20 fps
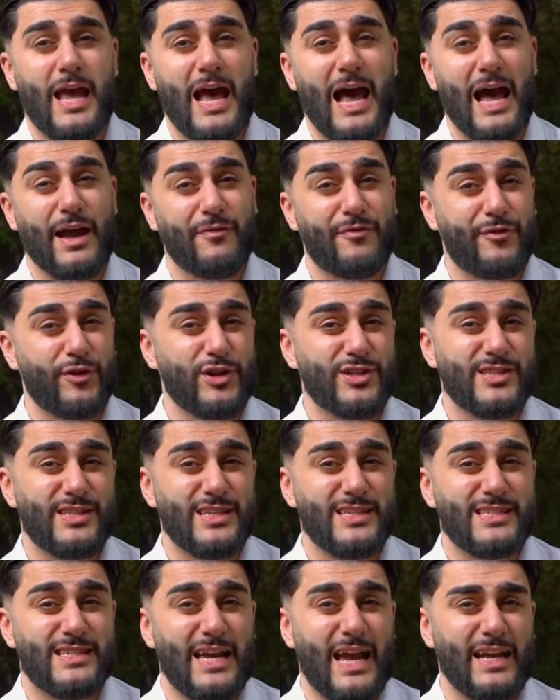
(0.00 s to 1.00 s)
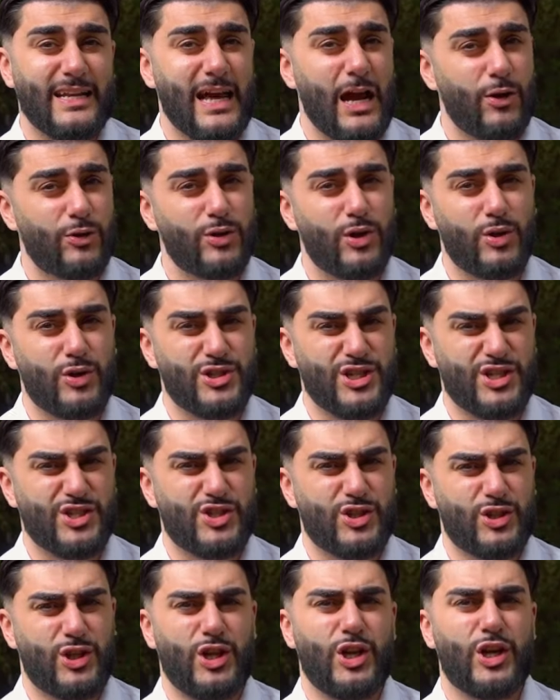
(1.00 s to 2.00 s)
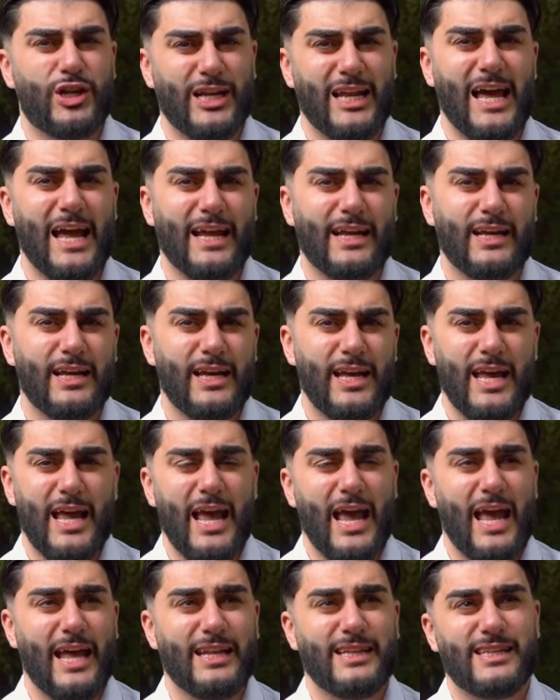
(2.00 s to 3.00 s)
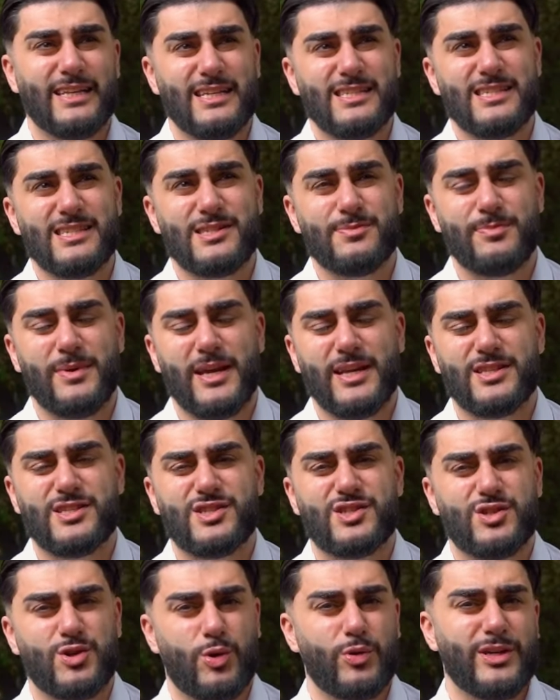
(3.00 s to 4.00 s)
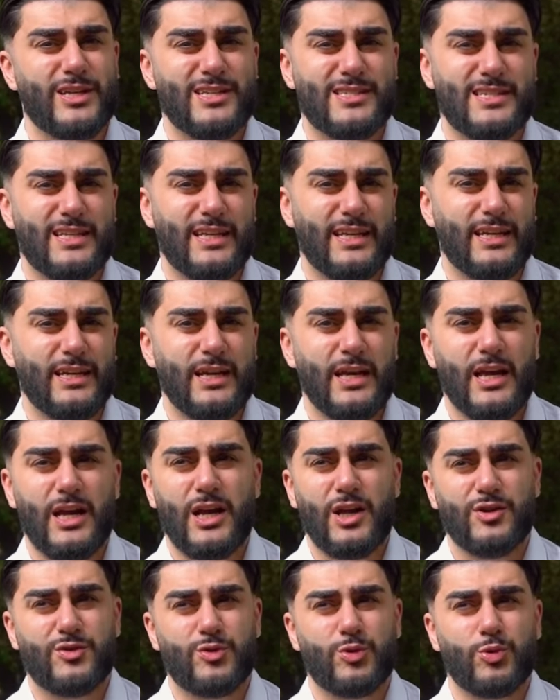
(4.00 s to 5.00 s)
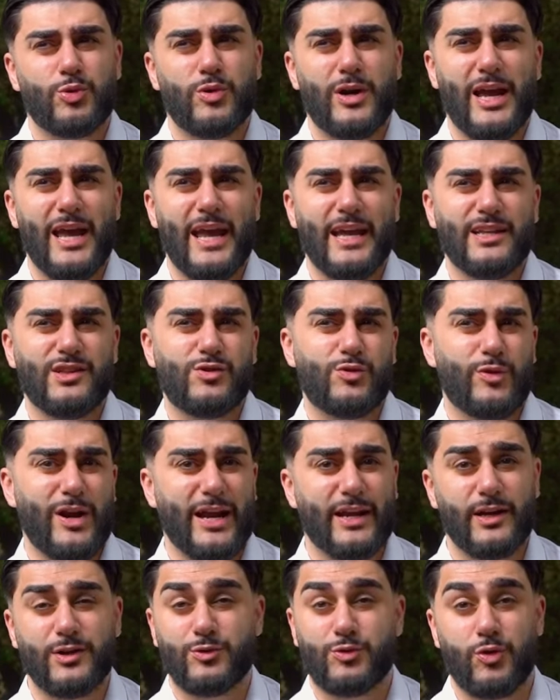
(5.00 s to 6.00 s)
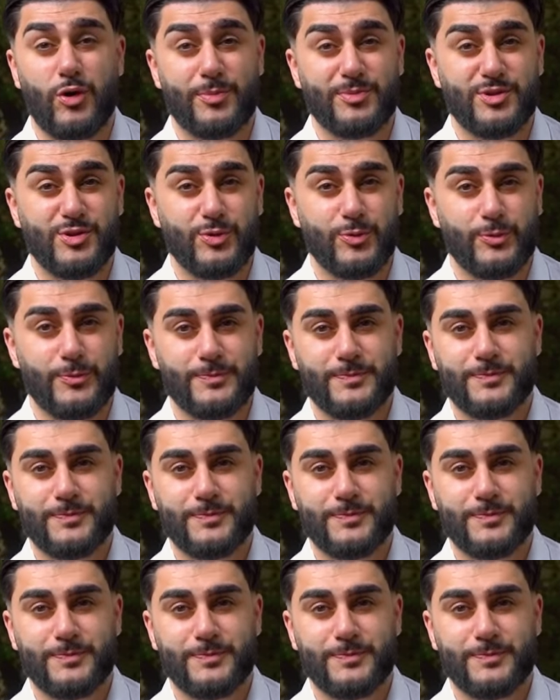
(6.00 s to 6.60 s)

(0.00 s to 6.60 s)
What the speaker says: I first decide how the logic should look like. And this is made so easily through a drag and drop tool.